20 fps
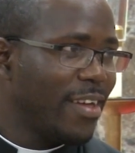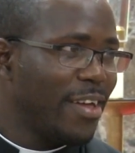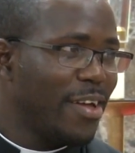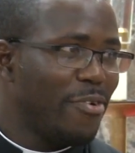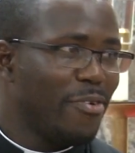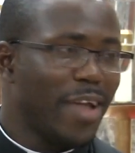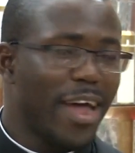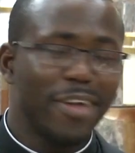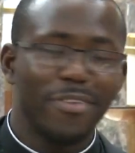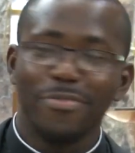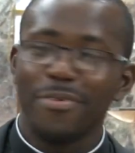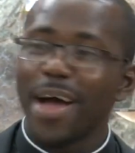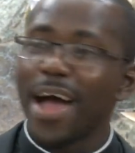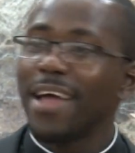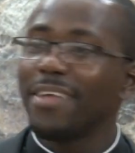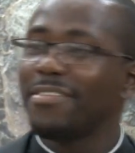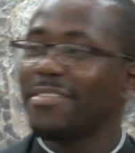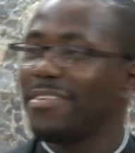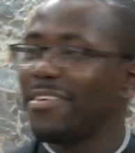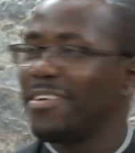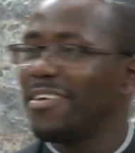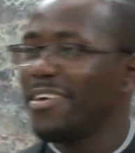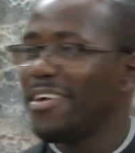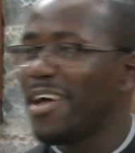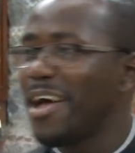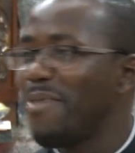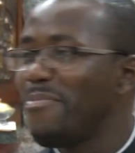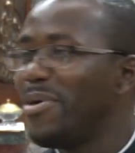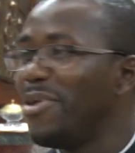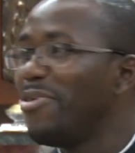would like to ask,
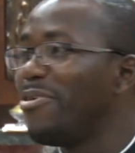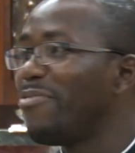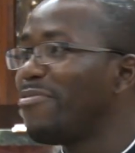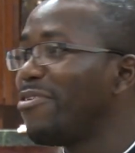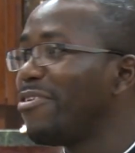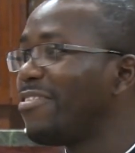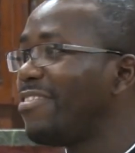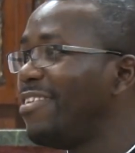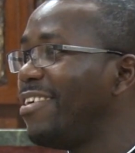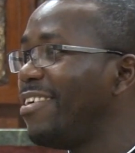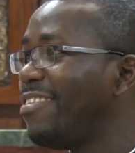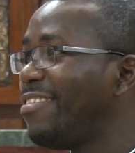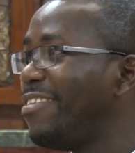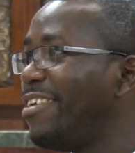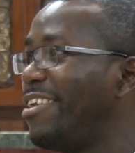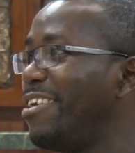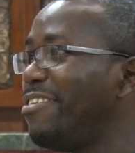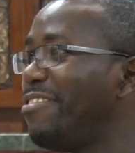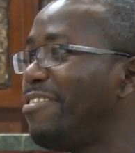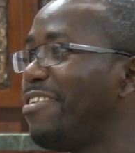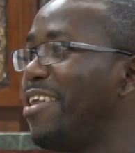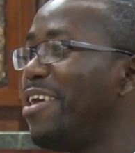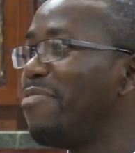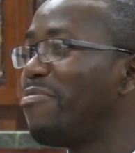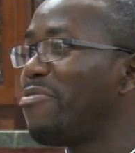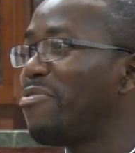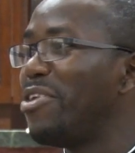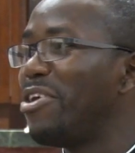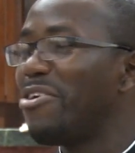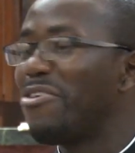how many of us yesterday
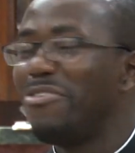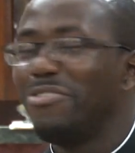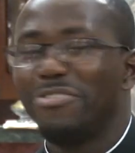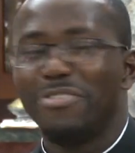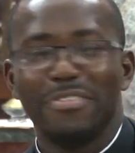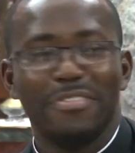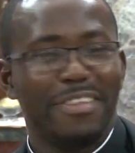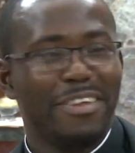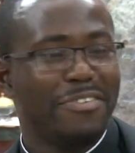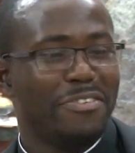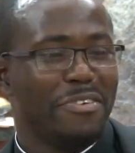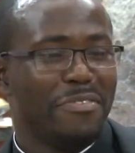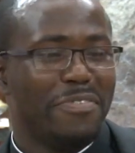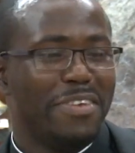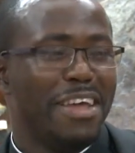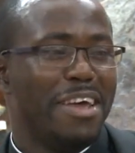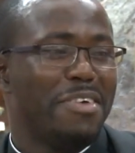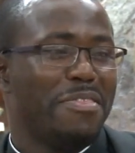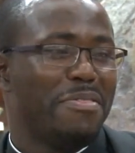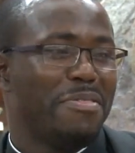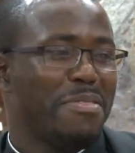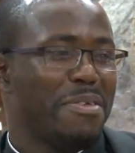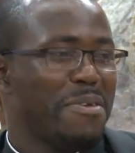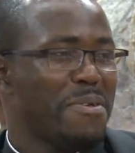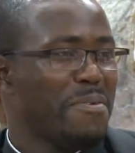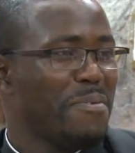slept with the consciousness of death?